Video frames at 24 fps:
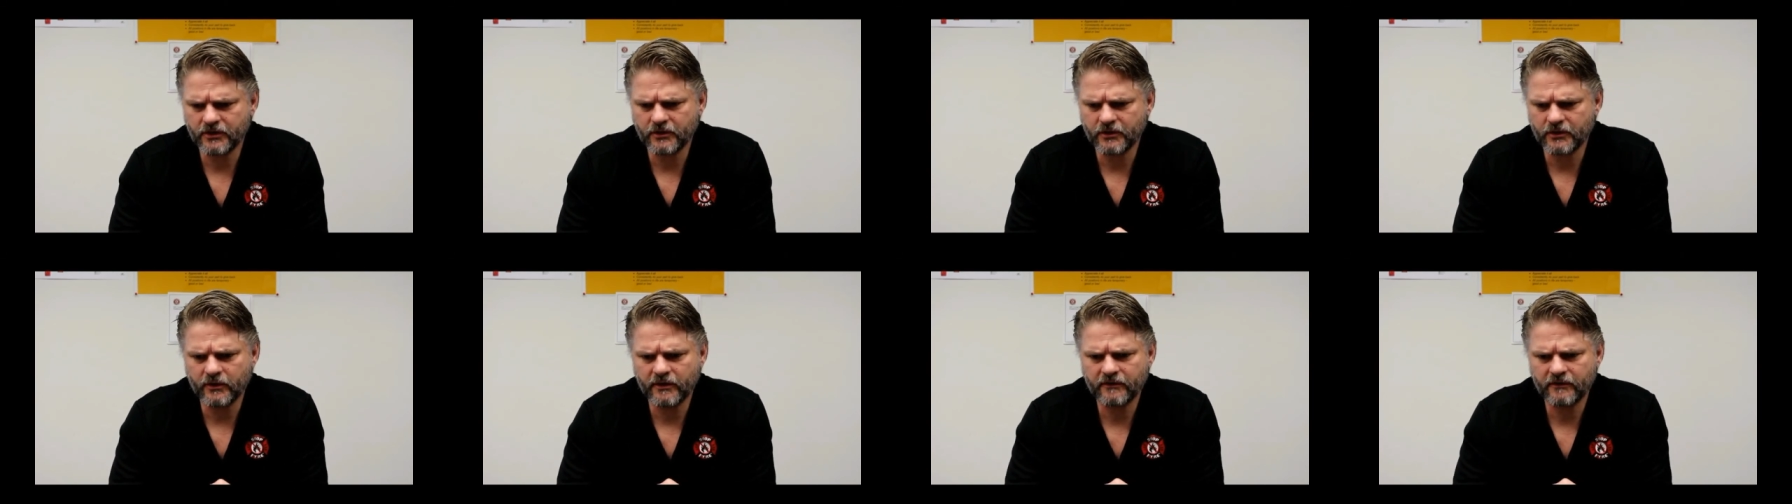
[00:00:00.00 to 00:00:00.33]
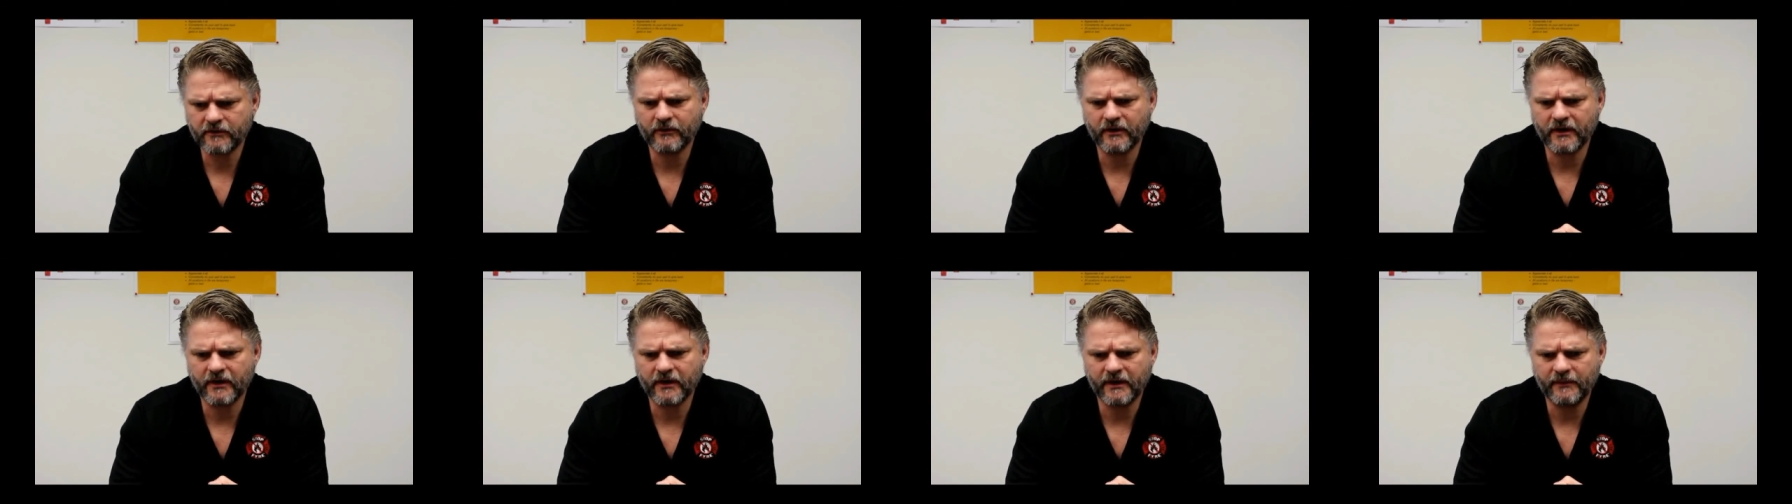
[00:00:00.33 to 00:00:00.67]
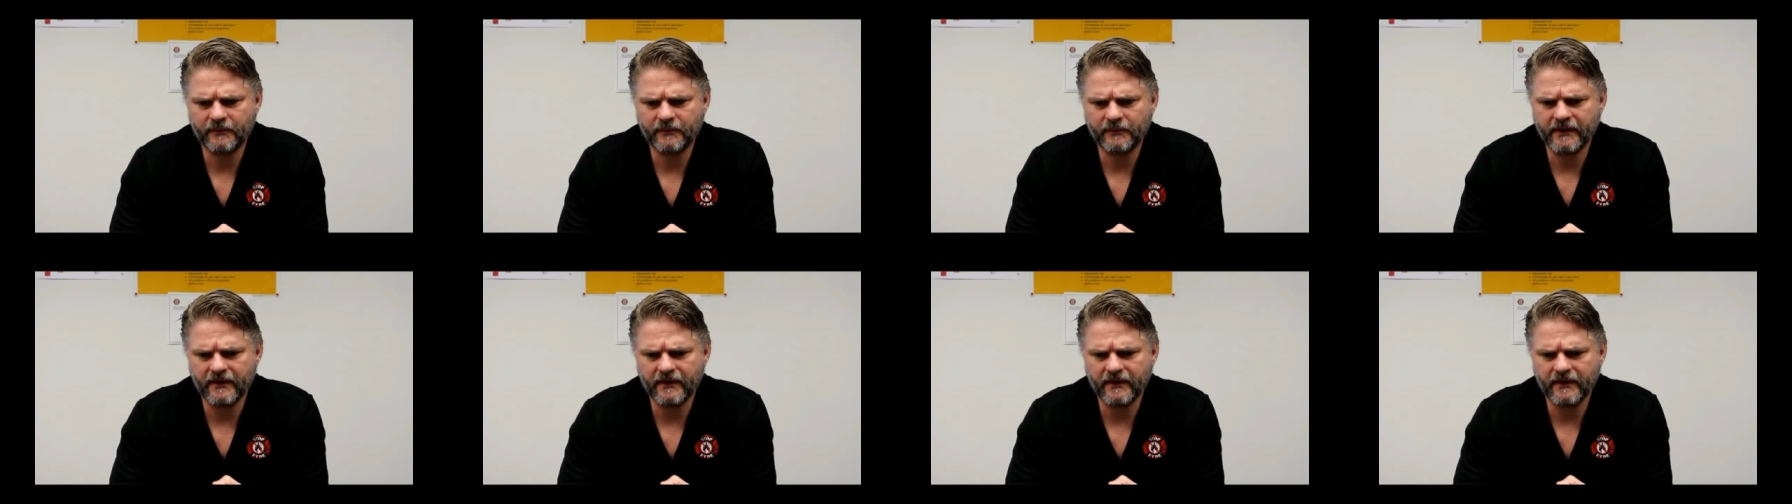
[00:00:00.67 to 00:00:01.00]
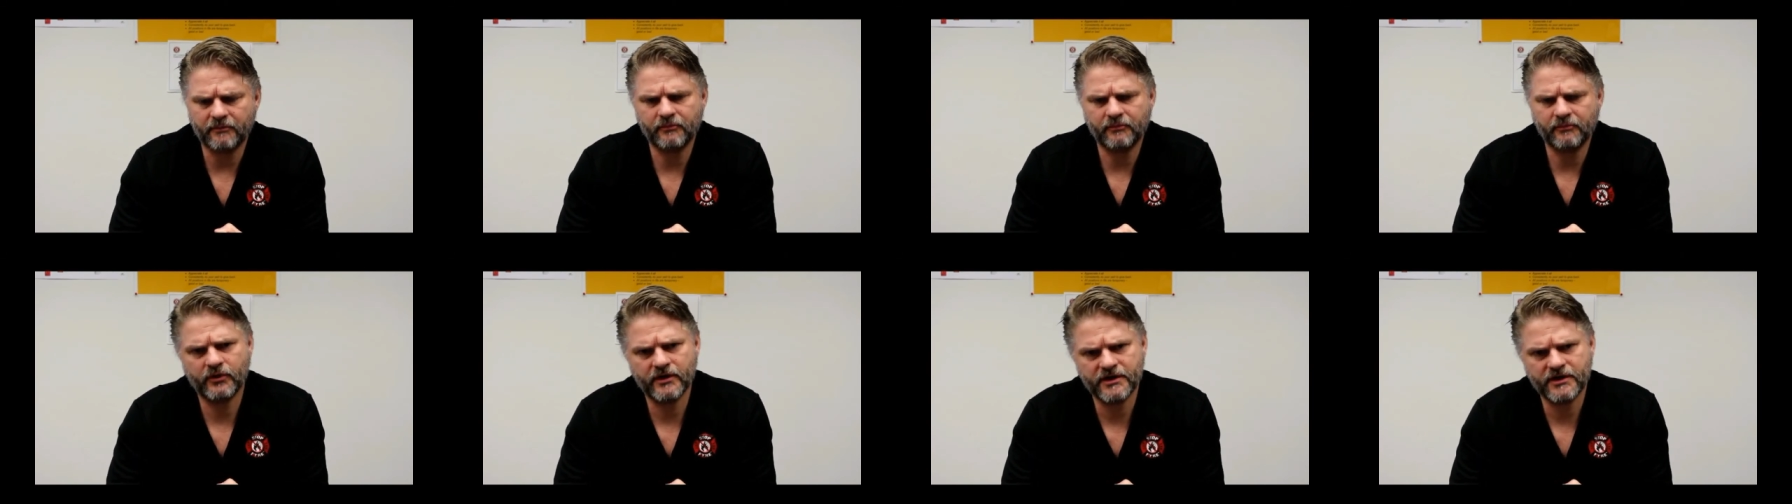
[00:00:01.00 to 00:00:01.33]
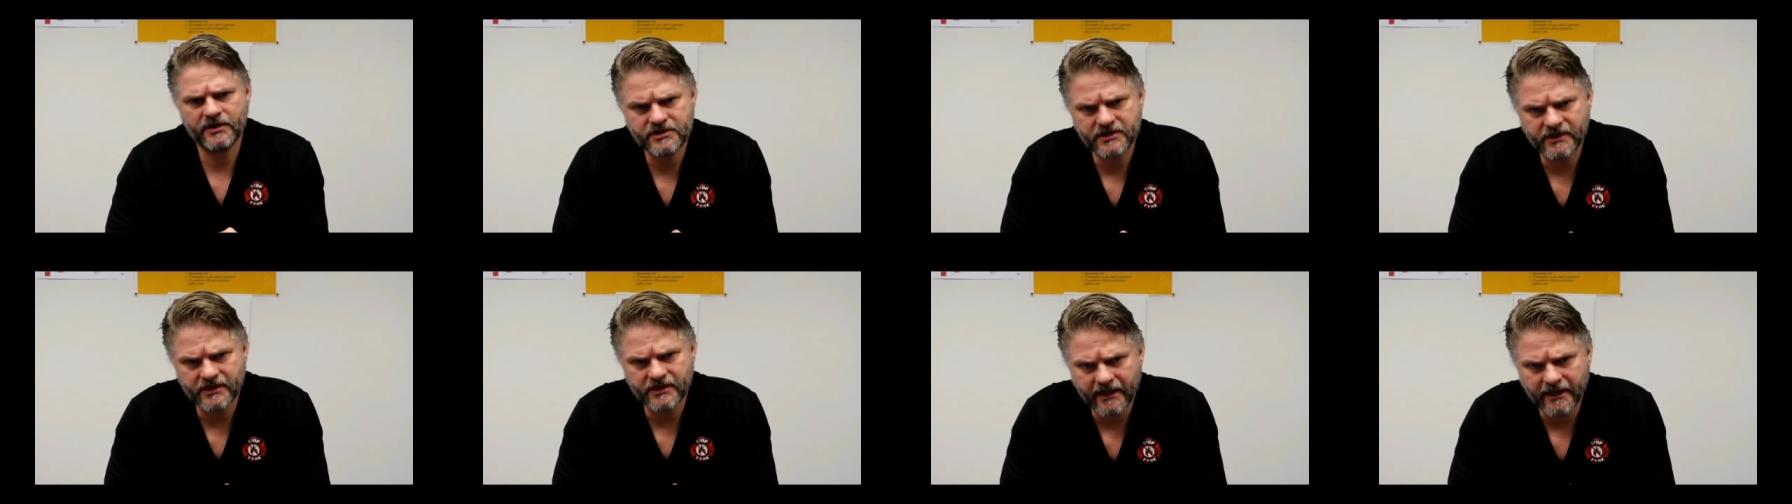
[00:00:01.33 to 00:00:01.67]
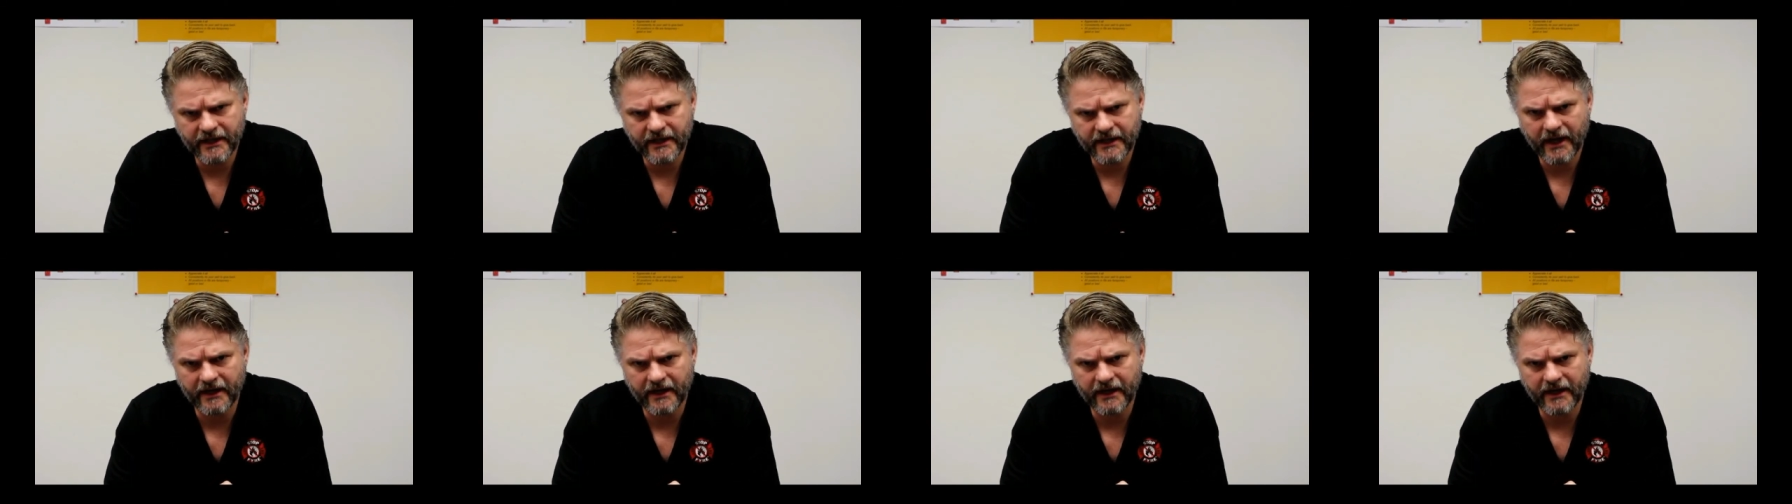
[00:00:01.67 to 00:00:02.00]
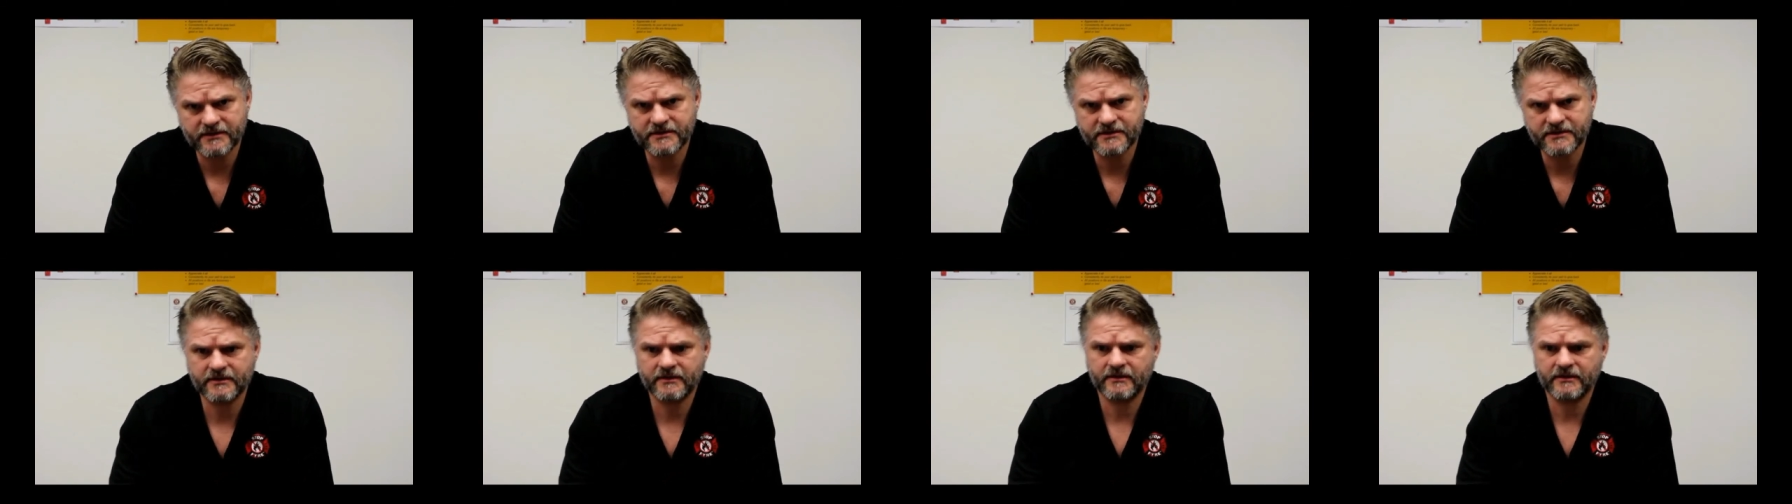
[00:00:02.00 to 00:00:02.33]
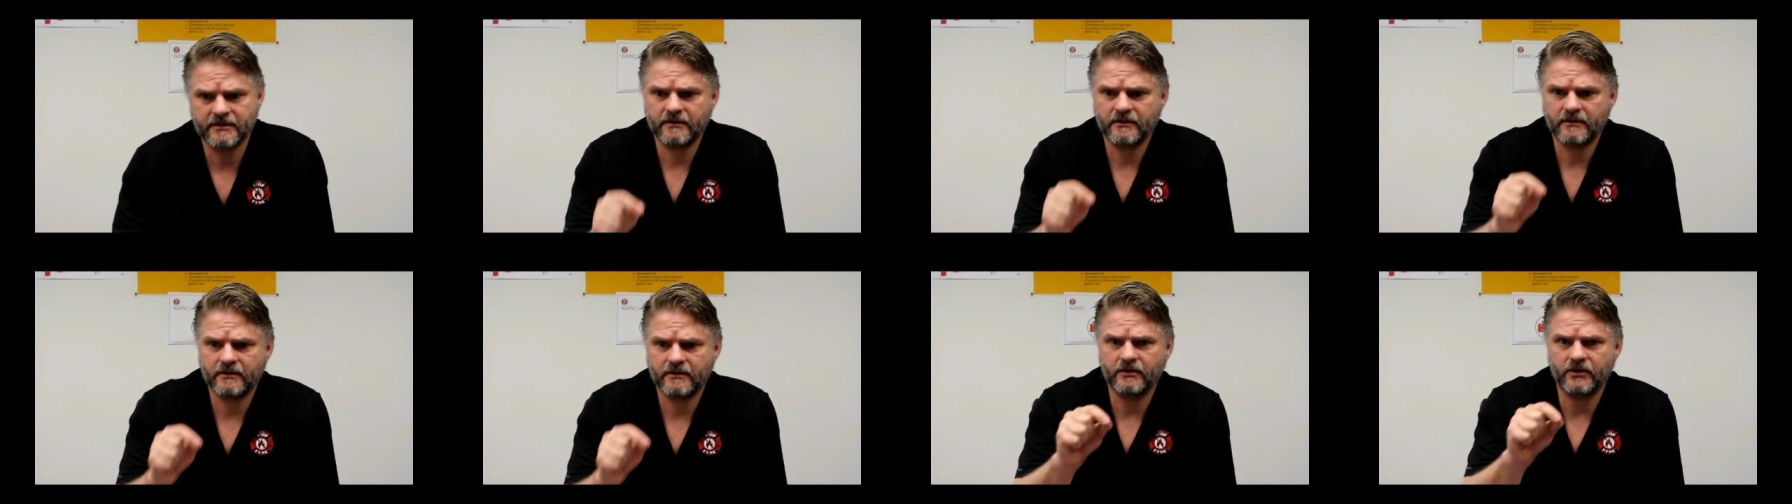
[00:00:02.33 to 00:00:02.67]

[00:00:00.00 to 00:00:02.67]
You're going to work for a company that appreciates